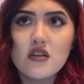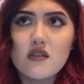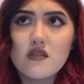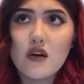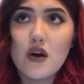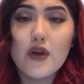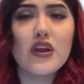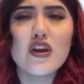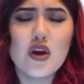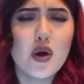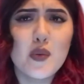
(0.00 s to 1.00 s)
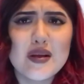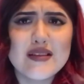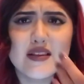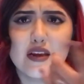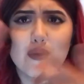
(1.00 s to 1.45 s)
So I already know
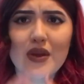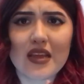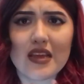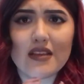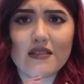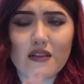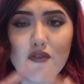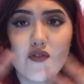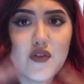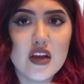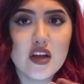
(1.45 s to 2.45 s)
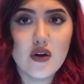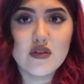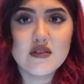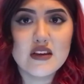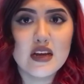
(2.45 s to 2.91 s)
basically when he's free all
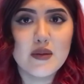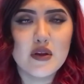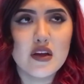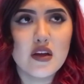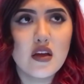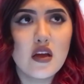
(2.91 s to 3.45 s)
the time. Like